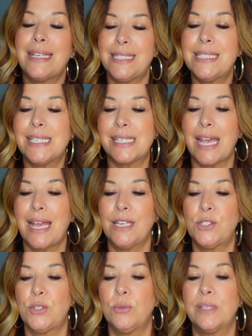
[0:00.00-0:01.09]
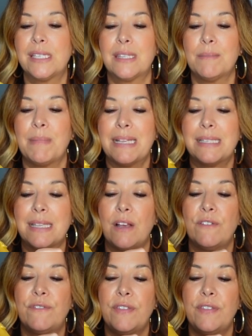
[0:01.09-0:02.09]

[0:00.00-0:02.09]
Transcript: did decide to list them myself.